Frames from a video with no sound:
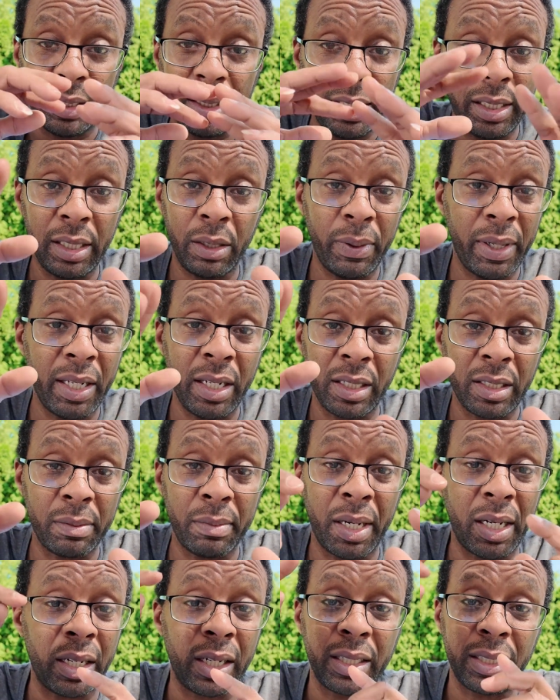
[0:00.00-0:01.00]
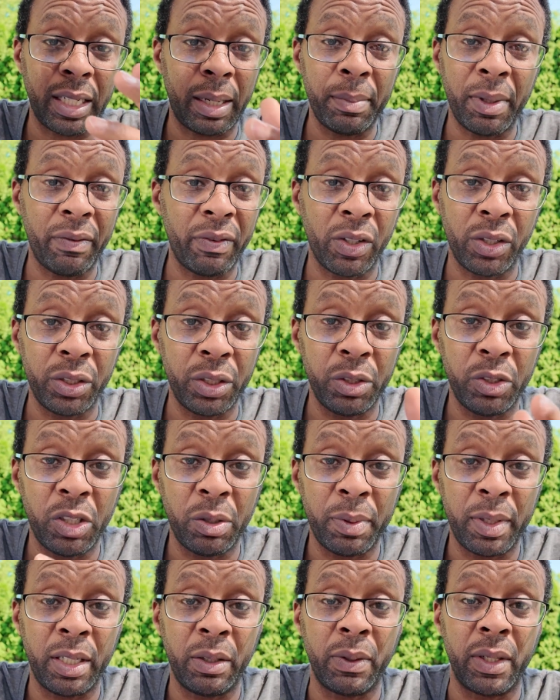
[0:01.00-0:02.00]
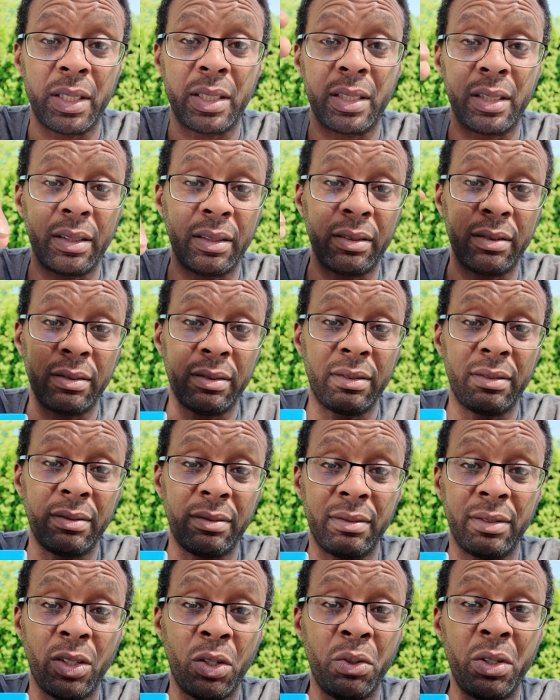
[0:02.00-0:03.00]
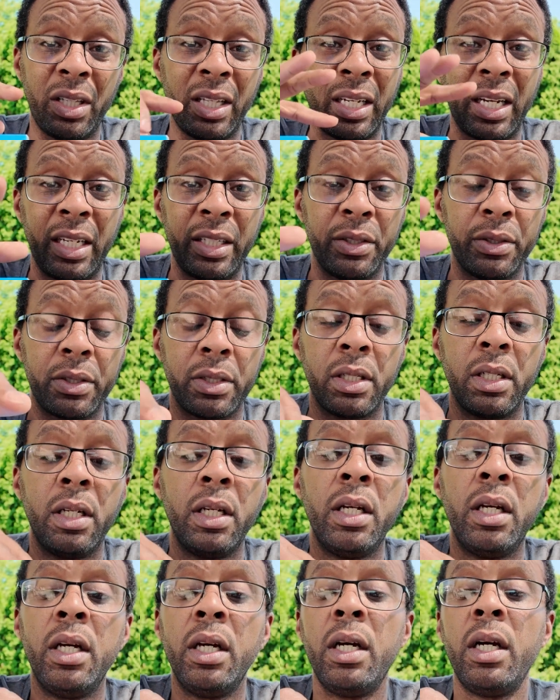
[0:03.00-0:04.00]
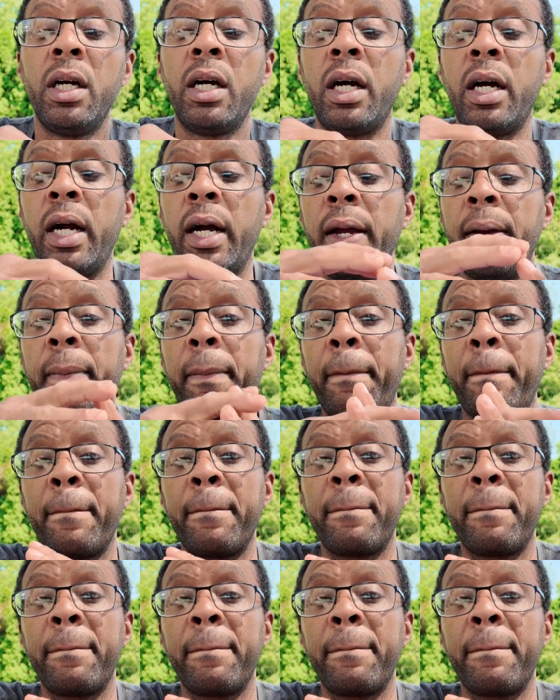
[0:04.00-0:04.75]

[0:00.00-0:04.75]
Either way, it doesn't matter because I'm never going to use them anyways. Only thing I use. All right.